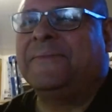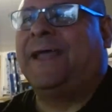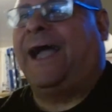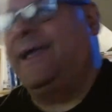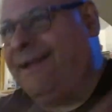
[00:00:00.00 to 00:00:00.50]

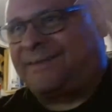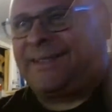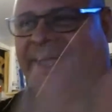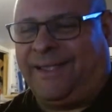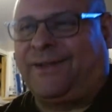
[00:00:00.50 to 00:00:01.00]
I
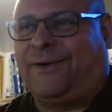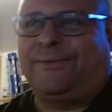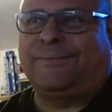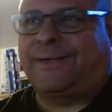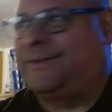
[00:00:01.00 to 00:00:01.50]
understand,
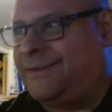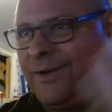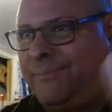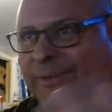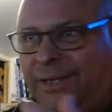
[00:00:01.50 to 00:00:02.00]
because they